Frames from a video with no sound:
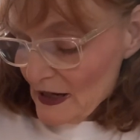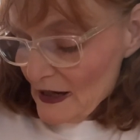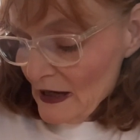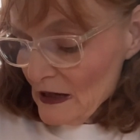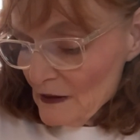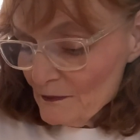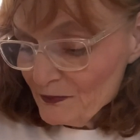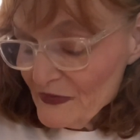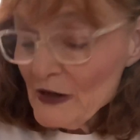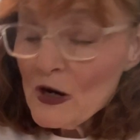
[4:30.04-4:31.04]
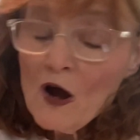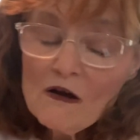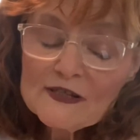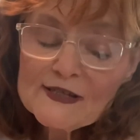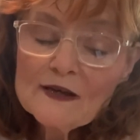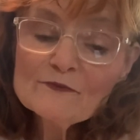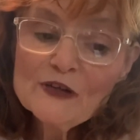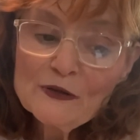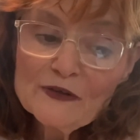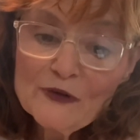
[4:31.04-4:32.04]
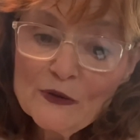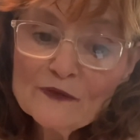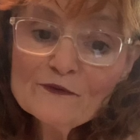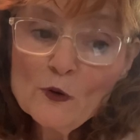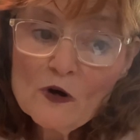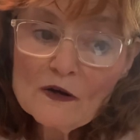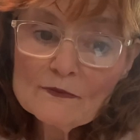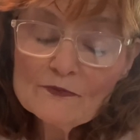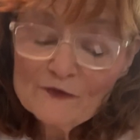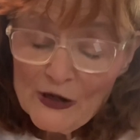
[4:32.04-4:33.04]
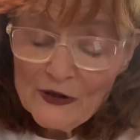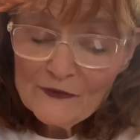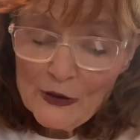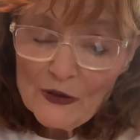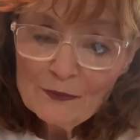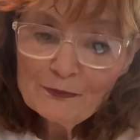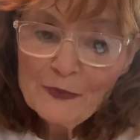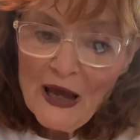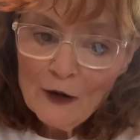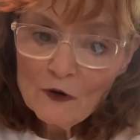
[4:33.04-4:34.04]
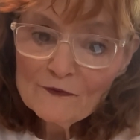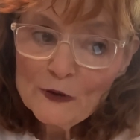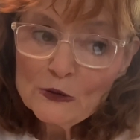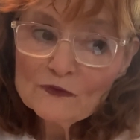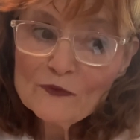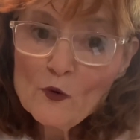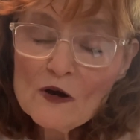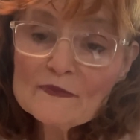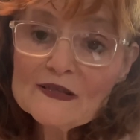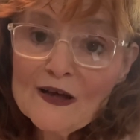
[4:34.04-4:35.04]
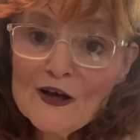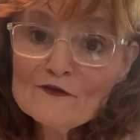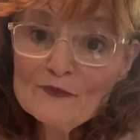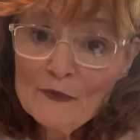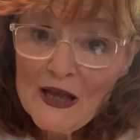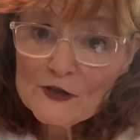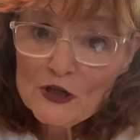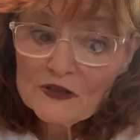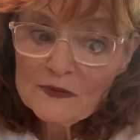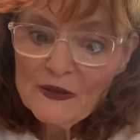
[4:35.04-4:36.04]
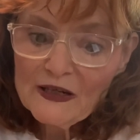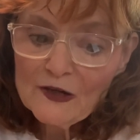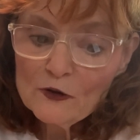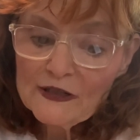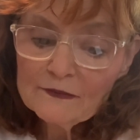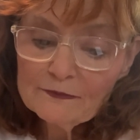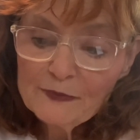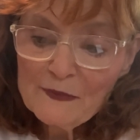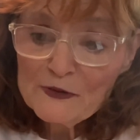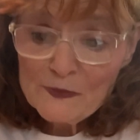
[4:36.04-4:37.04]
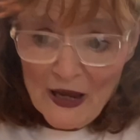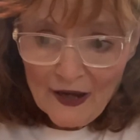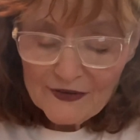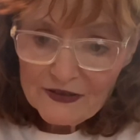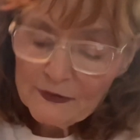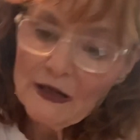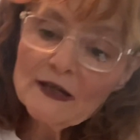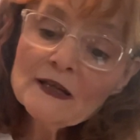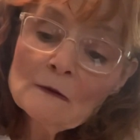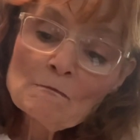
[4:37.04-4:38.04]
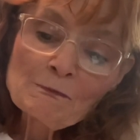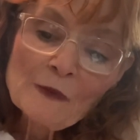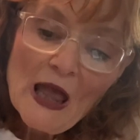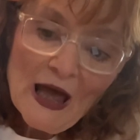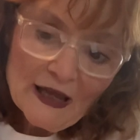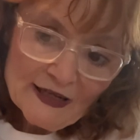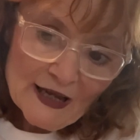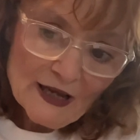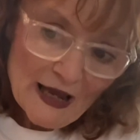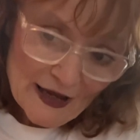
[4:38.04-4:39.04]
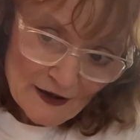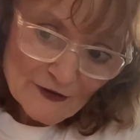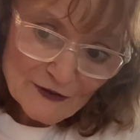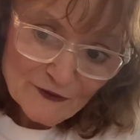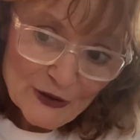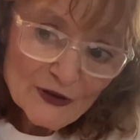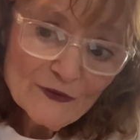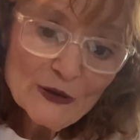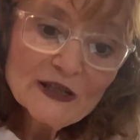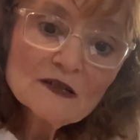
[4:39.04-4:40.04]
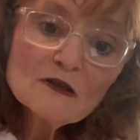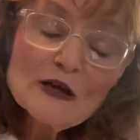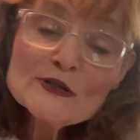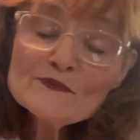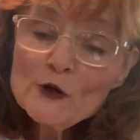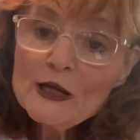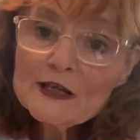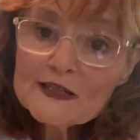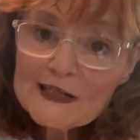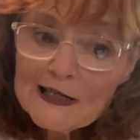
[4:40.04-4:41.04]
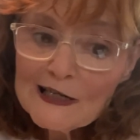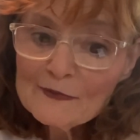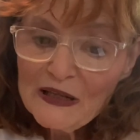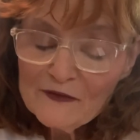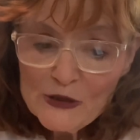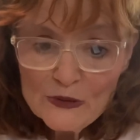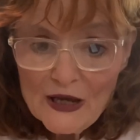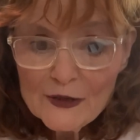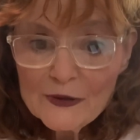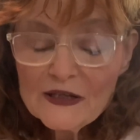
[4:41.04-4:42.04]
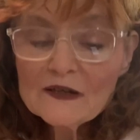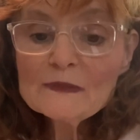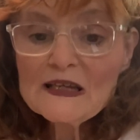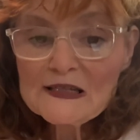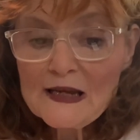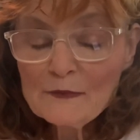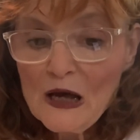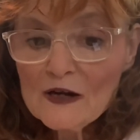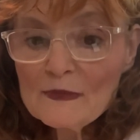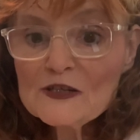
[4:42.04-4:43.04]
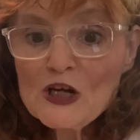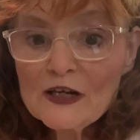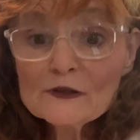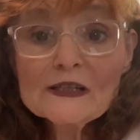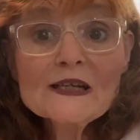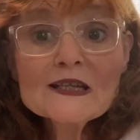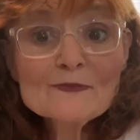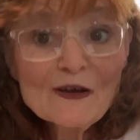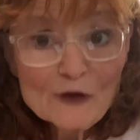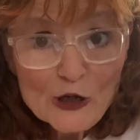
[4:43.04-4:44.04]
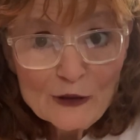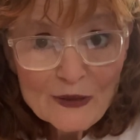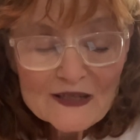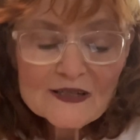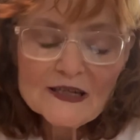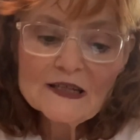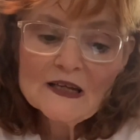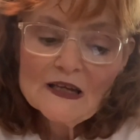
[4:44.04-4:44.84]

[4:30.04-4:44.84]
There are some very, very powerful forms of magic, depending on people's path, okay? I have a very, very close friend. Many of you know him. He is a mod on my channel, and he is my Virgo bestie.